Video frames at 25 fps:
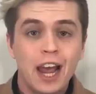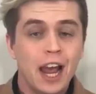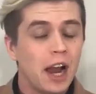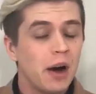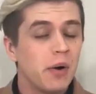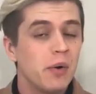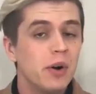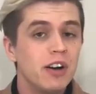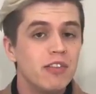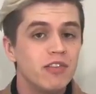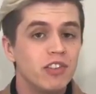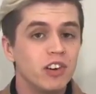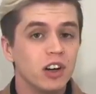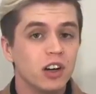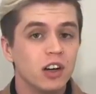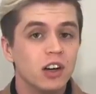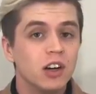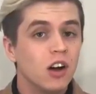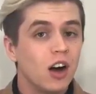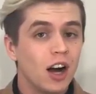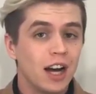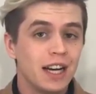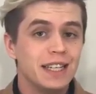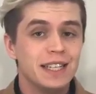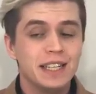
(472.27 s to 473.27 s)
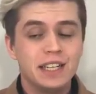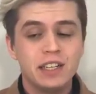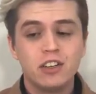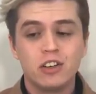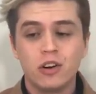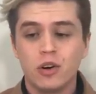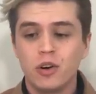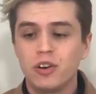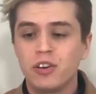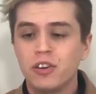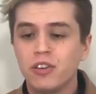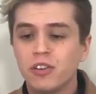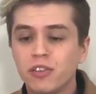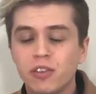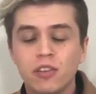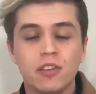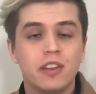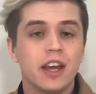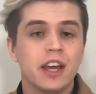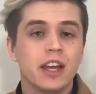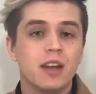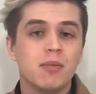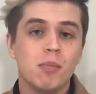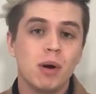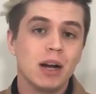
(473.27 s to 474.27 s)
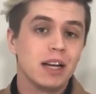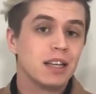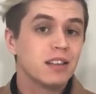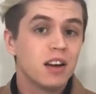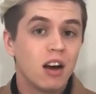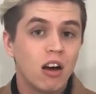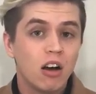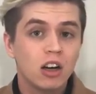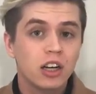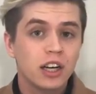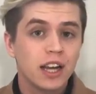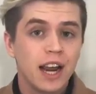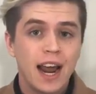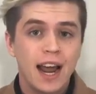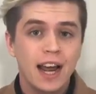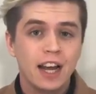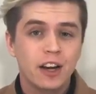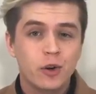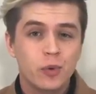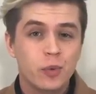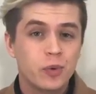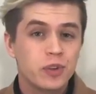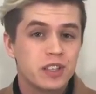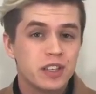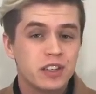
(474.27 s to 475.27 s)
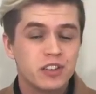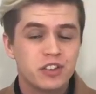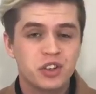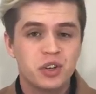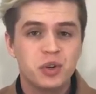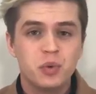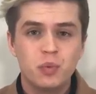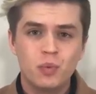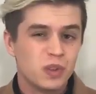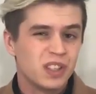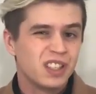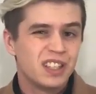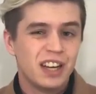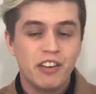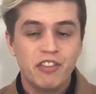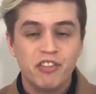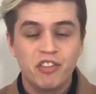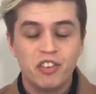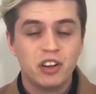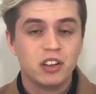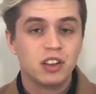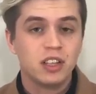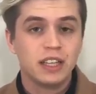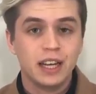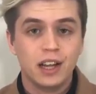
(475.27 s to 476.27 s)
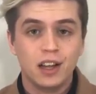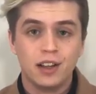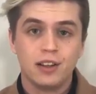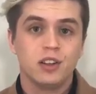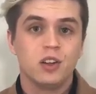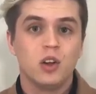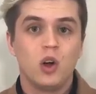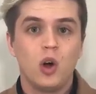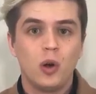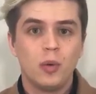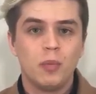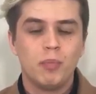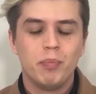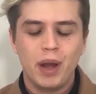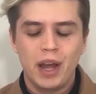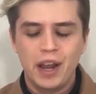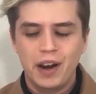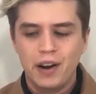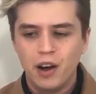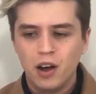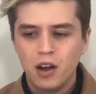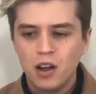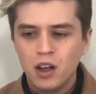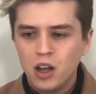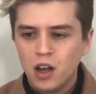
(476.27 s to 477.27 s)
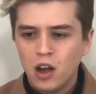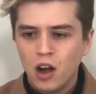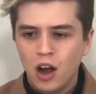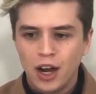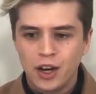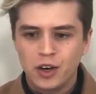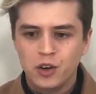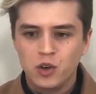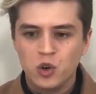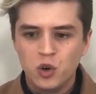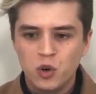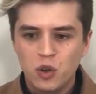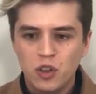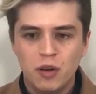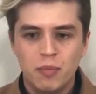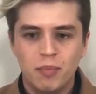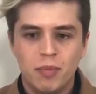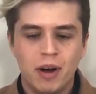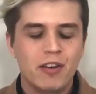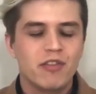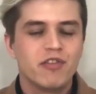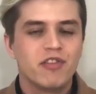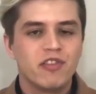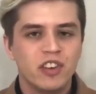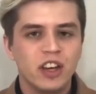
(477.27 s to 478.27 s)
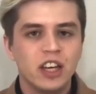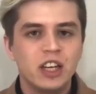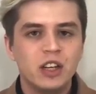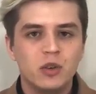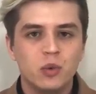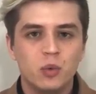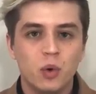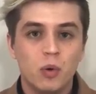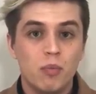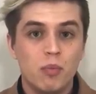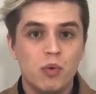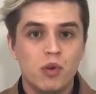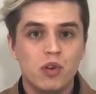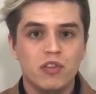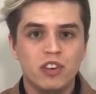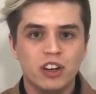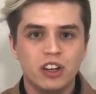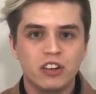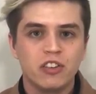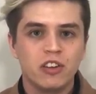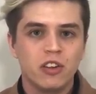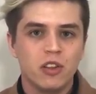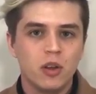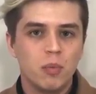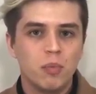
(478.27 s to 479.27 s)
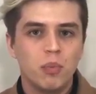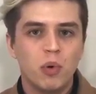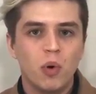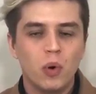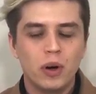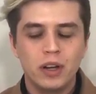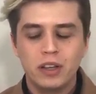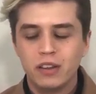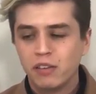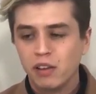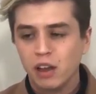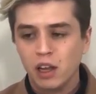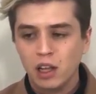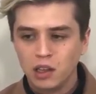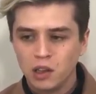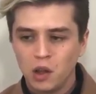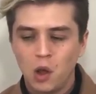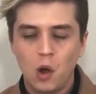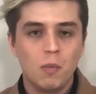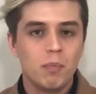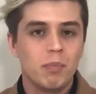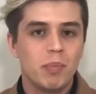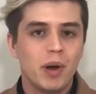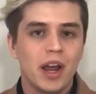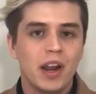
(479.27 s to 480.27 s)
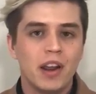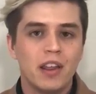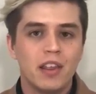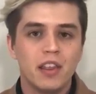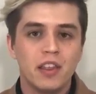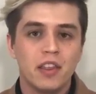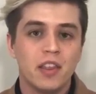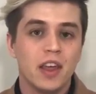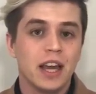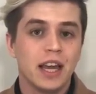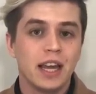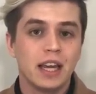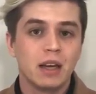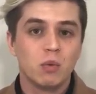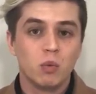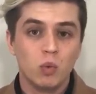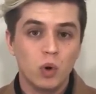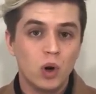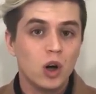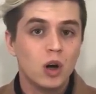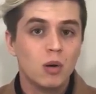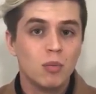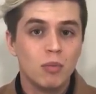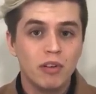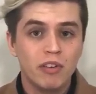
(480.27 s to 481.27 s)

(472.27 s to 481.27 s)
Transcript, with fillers: However, I did notice that my target acquisition was definitely a lot better. I knew that my feet were moving to the points a lot better than they were